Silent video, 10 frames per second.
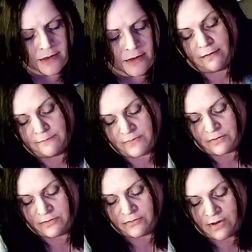The
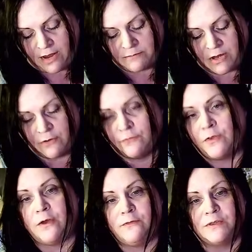only thing I'm
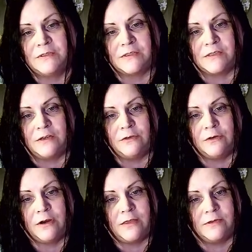careful of is the
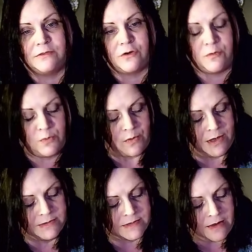center and the star
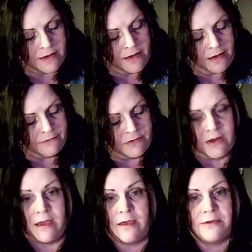points.
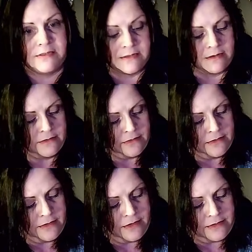Everything else
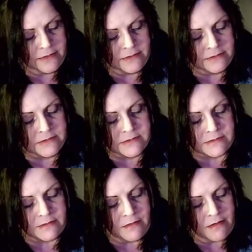
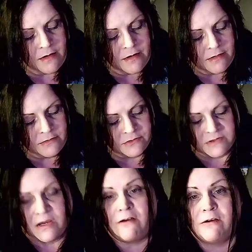is
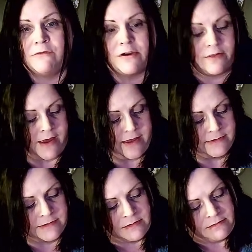just however it
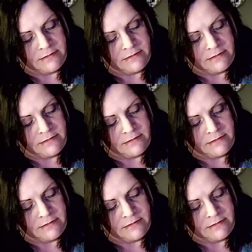lands.